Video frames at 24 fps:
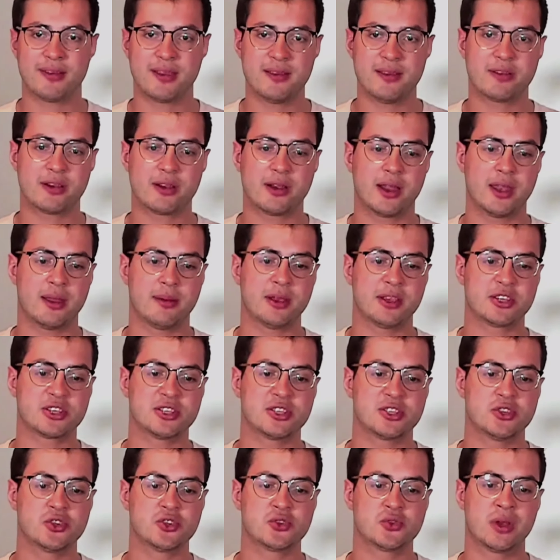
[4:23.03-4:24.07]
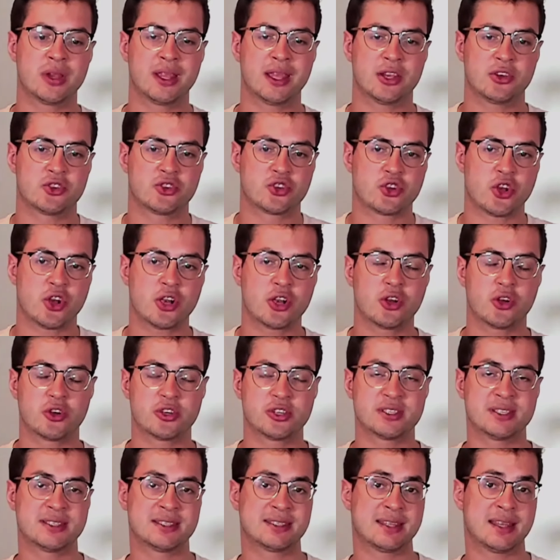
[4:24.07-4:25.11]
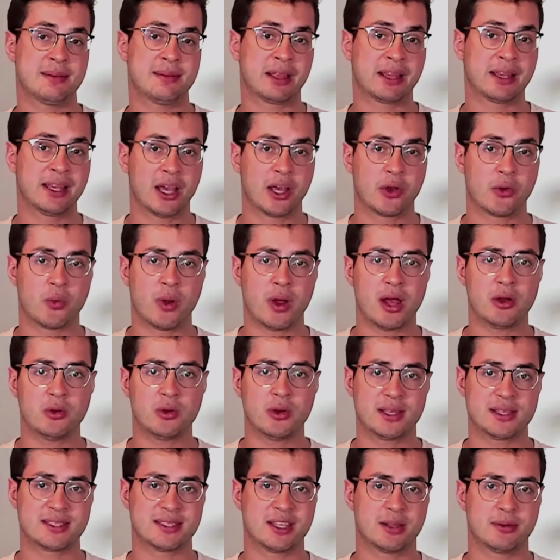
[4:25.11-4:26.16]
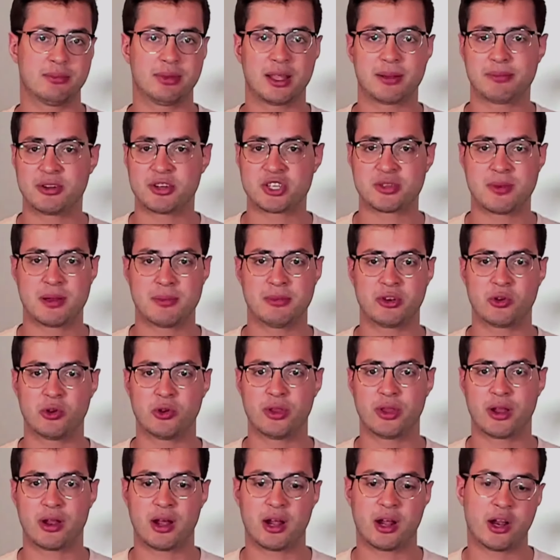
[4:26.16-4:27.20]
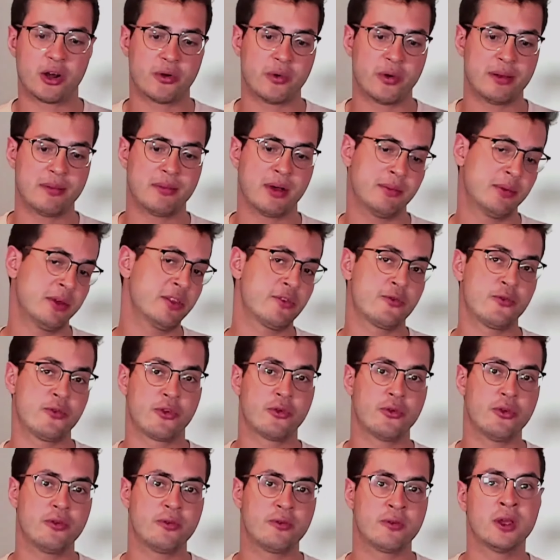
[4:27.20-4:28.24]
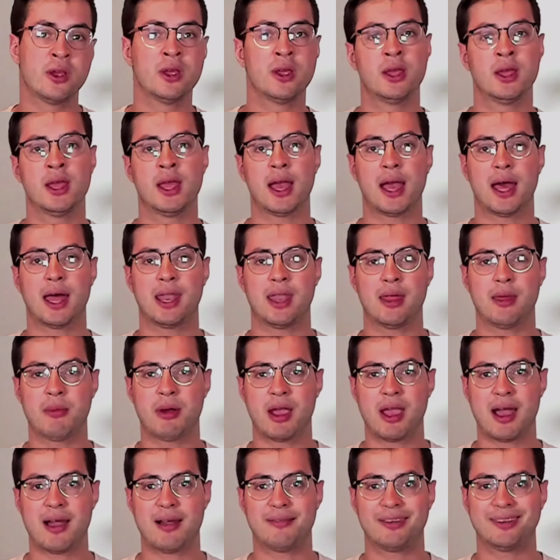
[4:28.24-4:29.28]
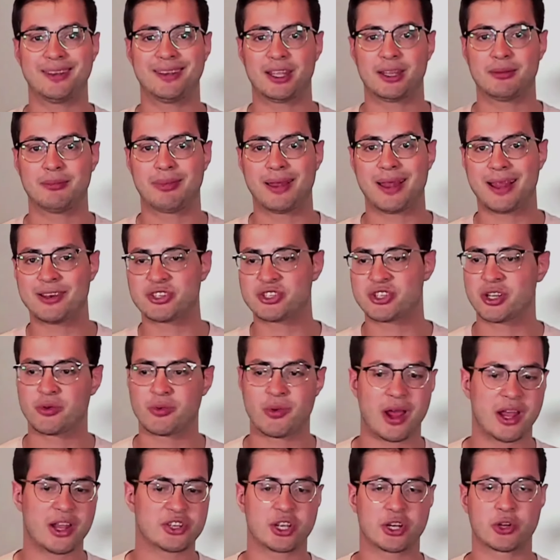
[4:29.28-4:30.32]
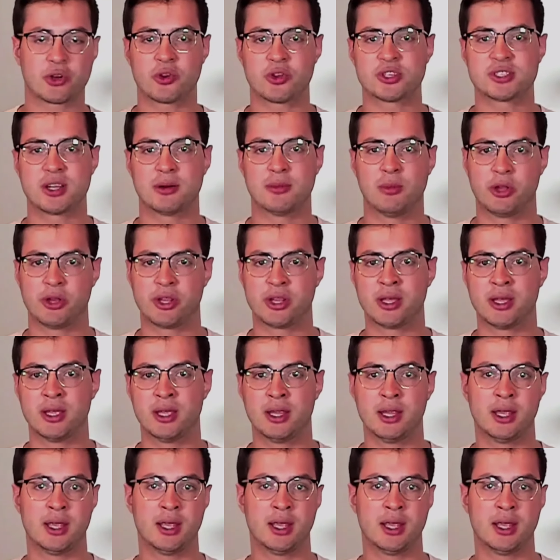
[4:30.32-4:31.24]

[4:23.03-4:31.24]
And the patient's usually in shock or systemically unwell, as in their blood pressure might be low, their heart rate might be through the roof, and they might have a non-blanching rash across their body.